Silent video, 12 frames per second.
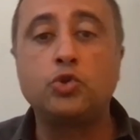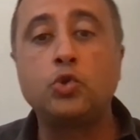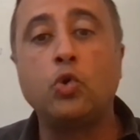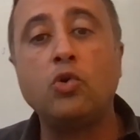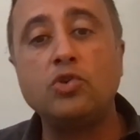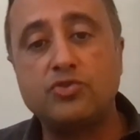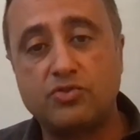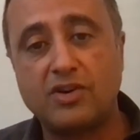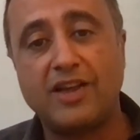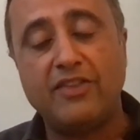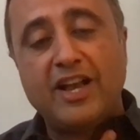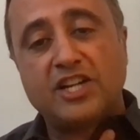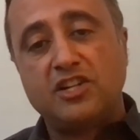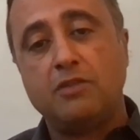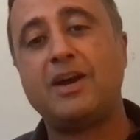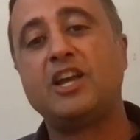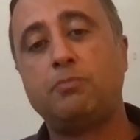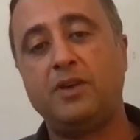Those transactions, in
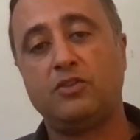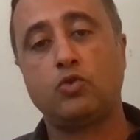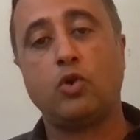my experience,